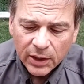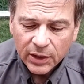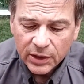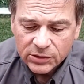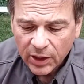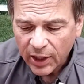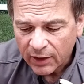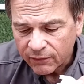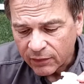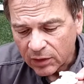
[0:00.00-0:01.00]
It needs to
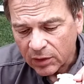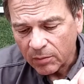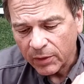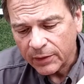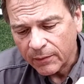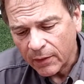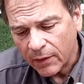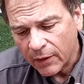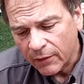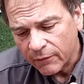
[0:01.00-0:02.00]
have a little bit
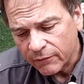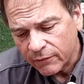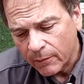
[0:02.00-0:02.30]
of